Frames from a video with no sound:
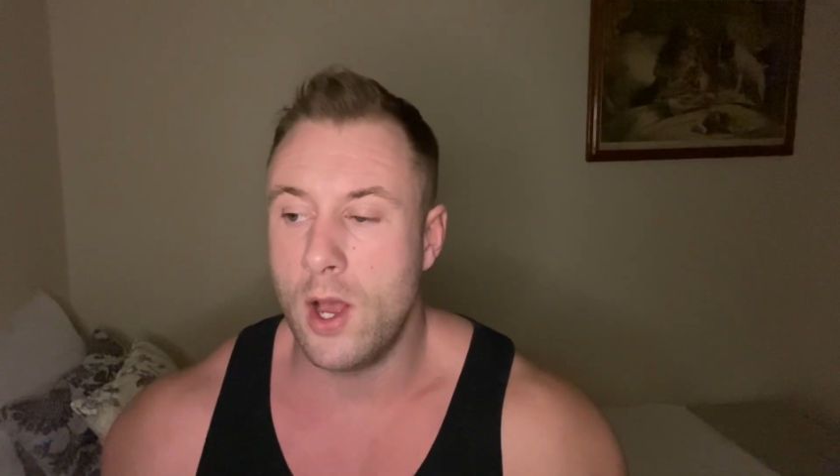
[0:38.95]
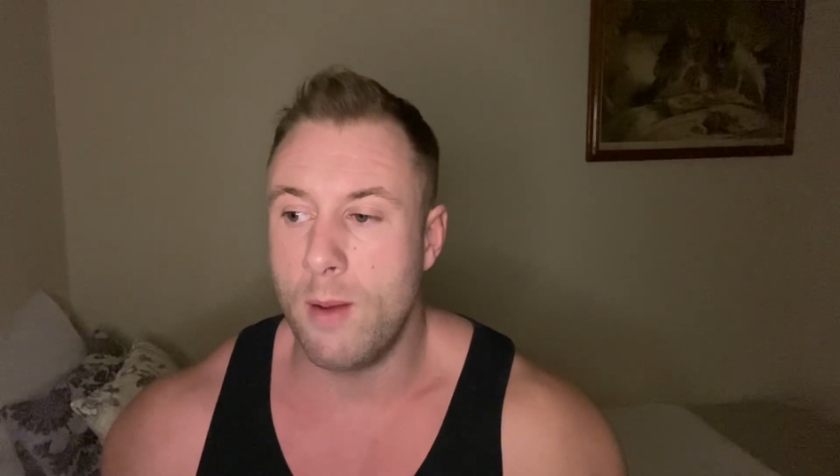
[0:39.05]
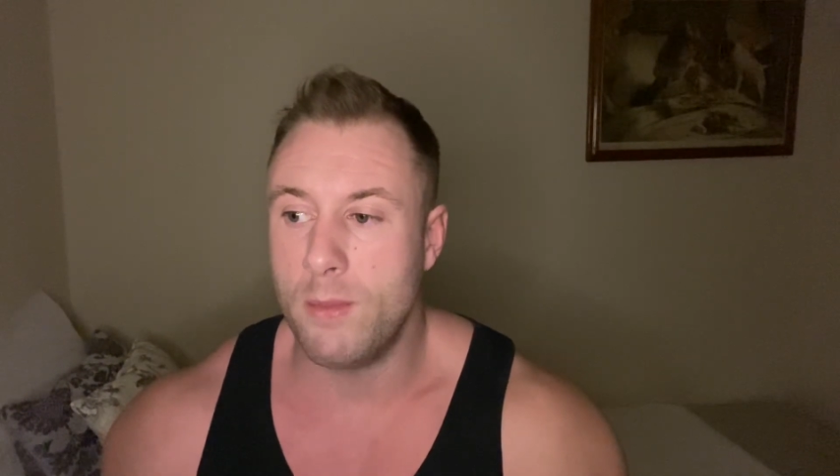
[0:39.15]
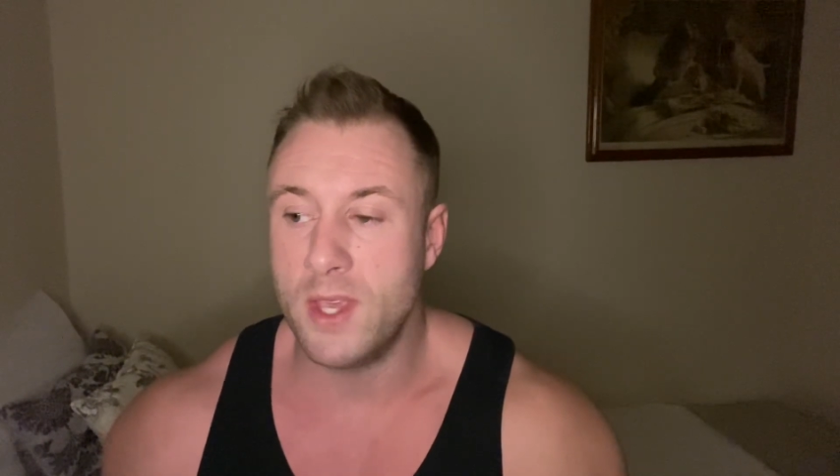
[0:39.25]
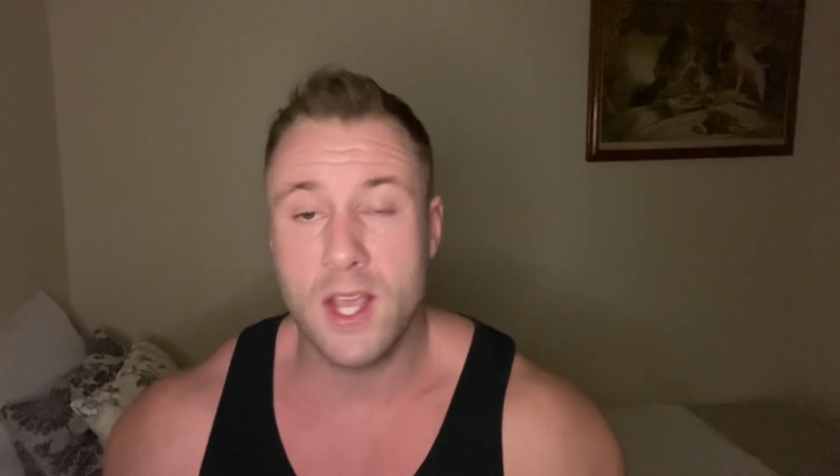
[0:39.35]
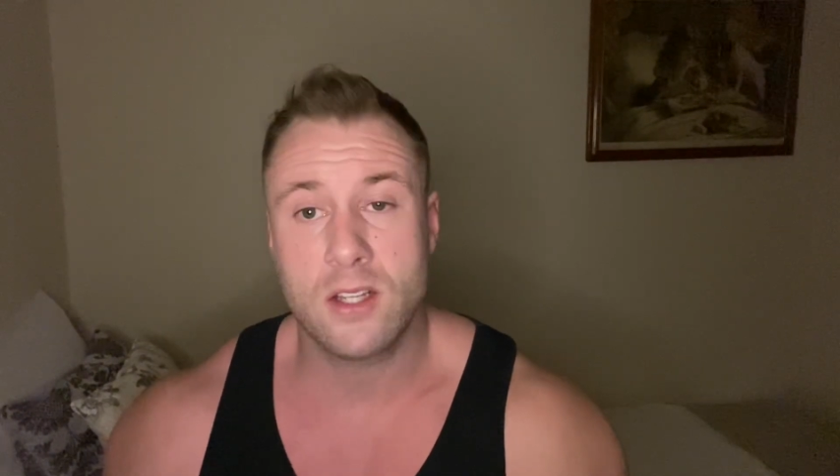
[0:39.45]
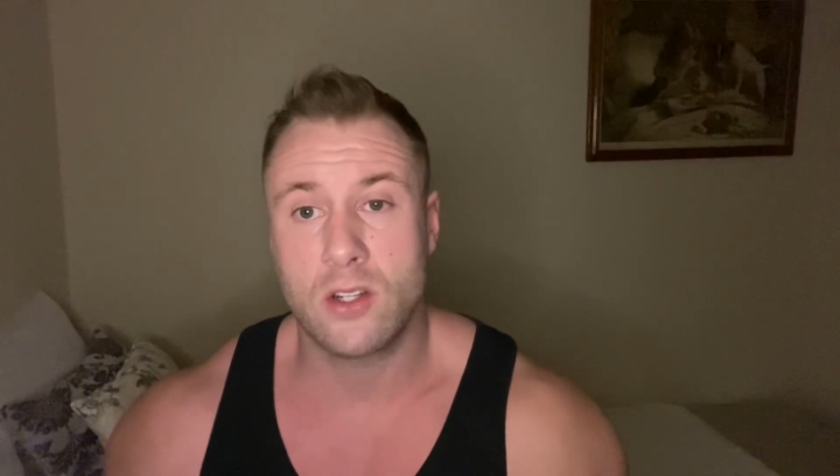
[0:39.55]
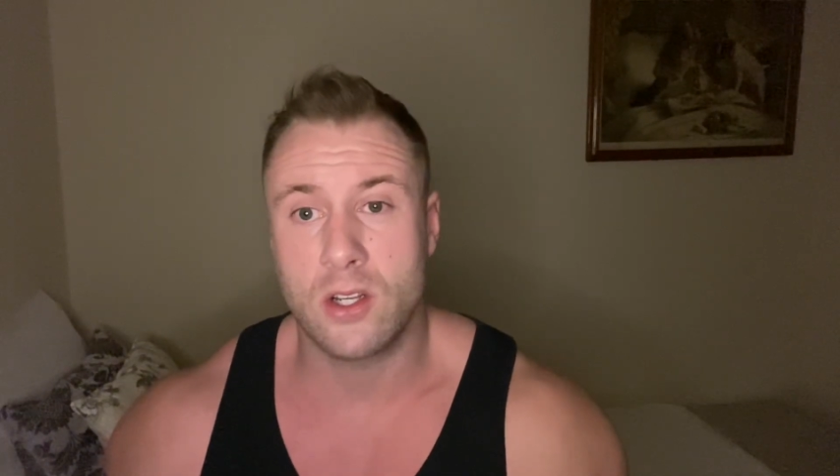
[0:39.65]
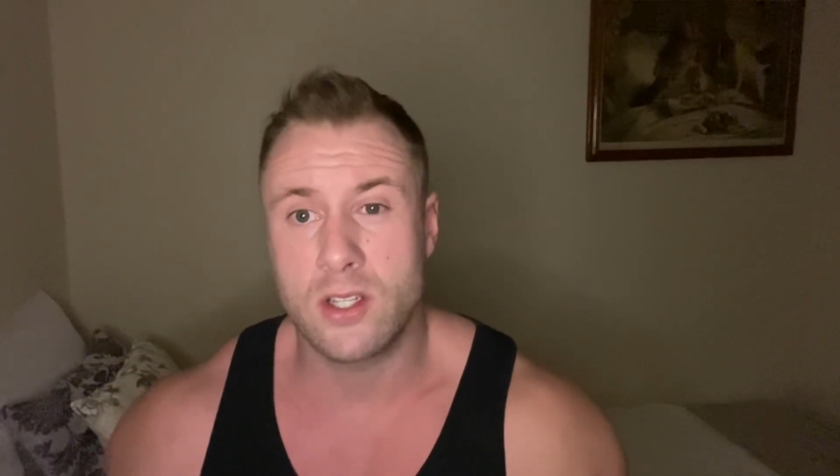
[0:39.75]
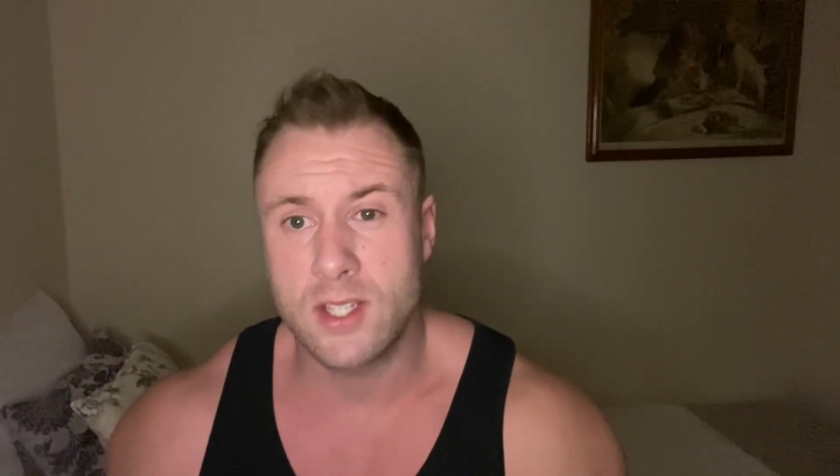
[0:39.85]
yes, I
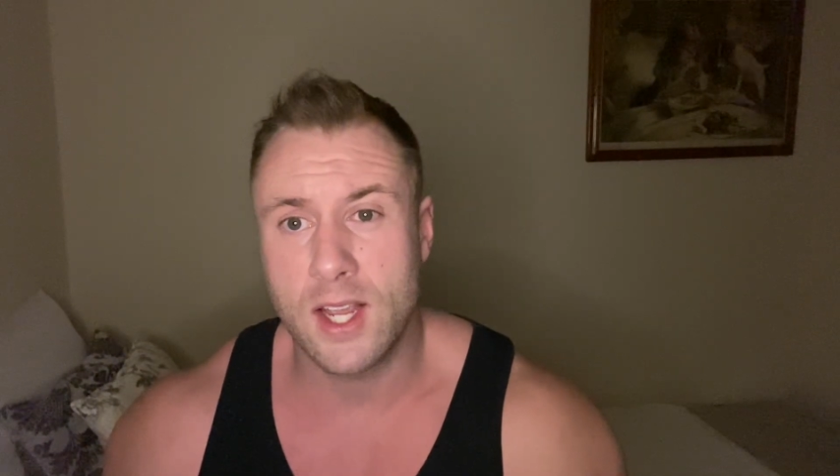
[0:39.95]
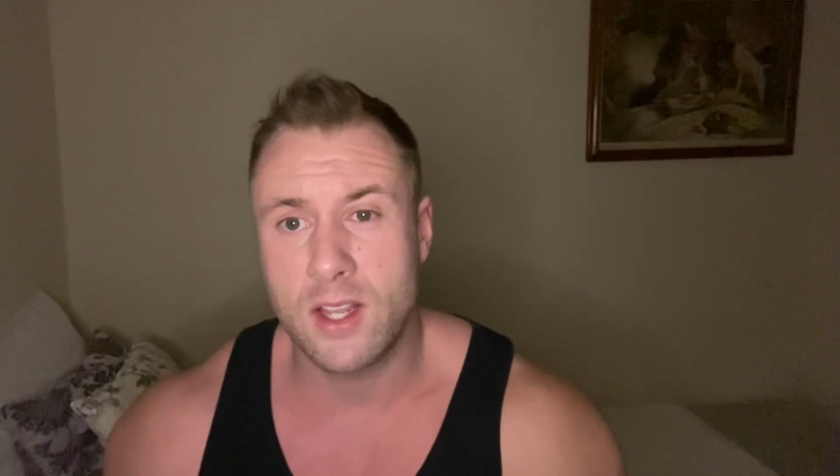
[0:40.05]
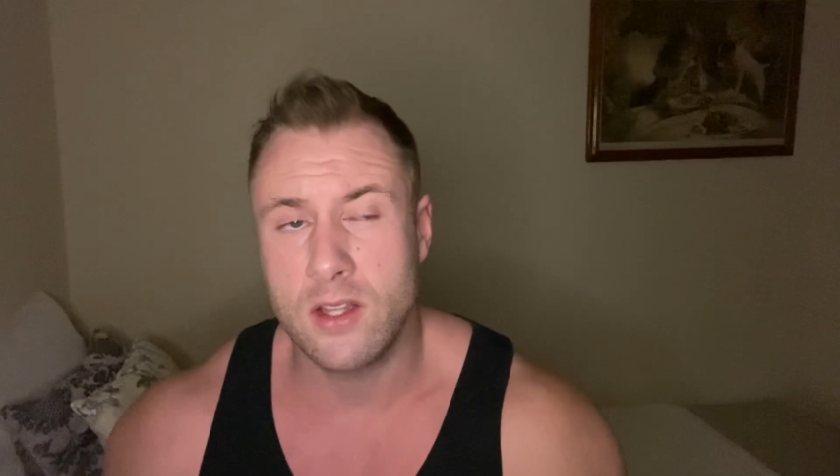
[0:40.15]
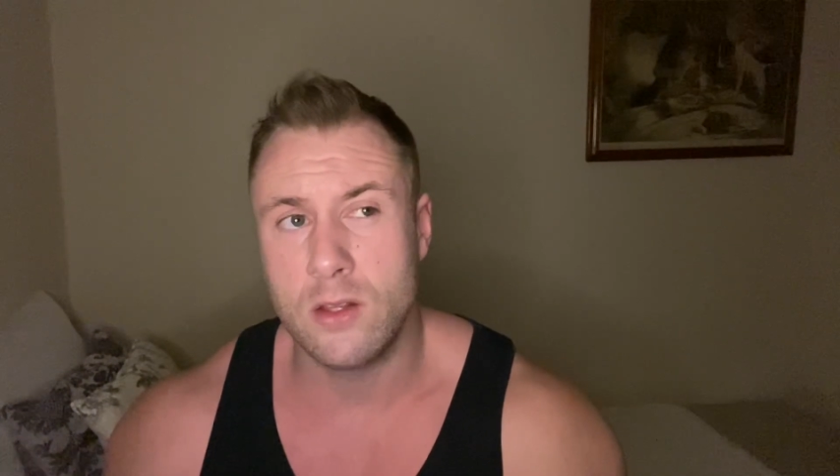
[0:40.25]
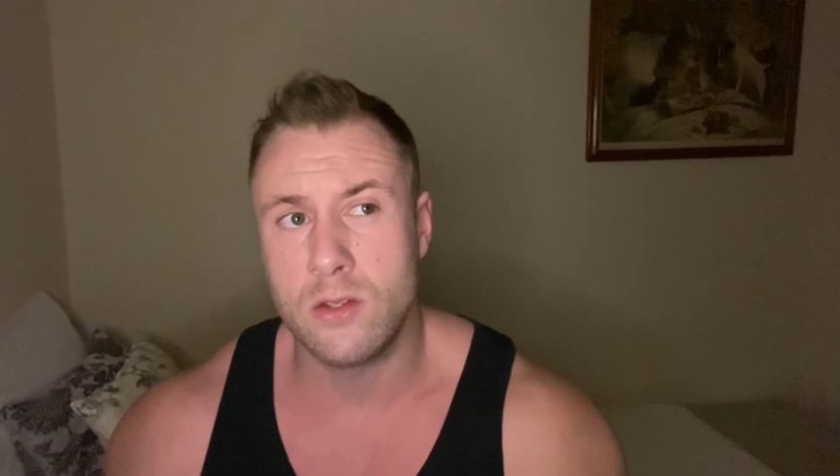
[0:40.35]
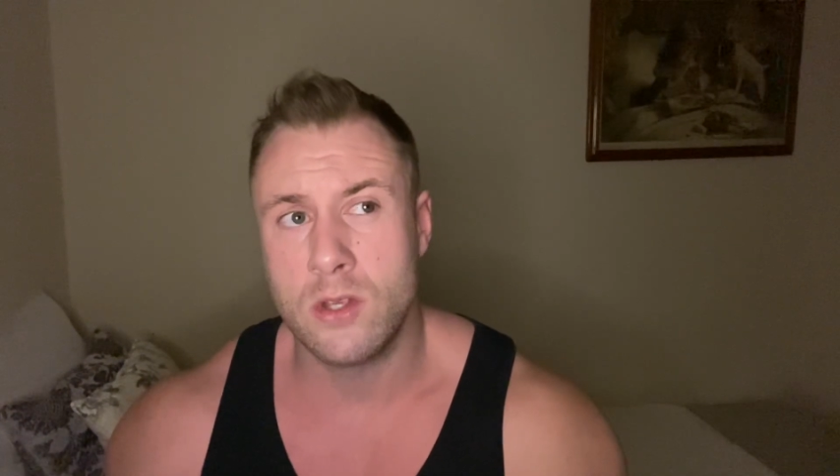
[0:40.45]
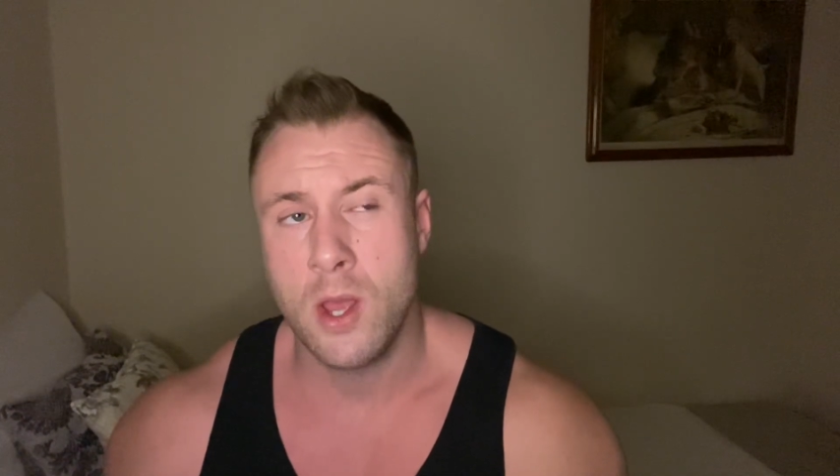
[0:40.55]
got second,